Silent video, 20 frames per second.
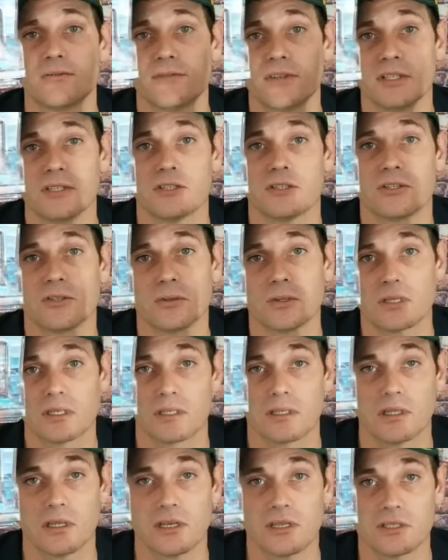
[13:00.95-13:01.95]
finish your
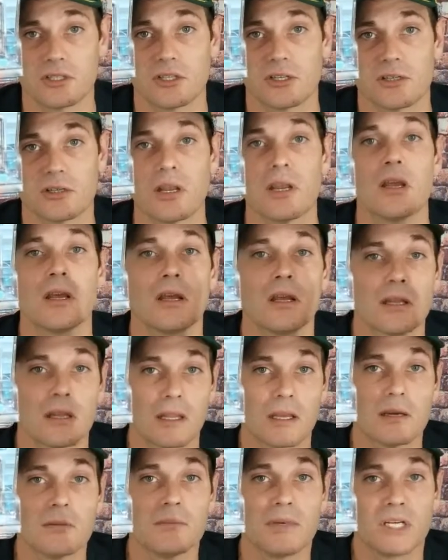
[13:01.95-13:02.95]
collection
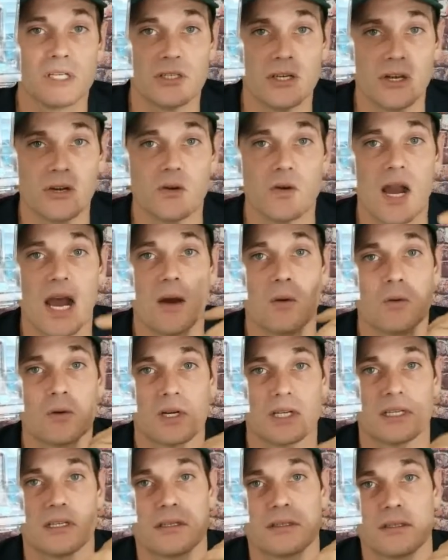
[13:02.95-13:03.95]
let me know i want to get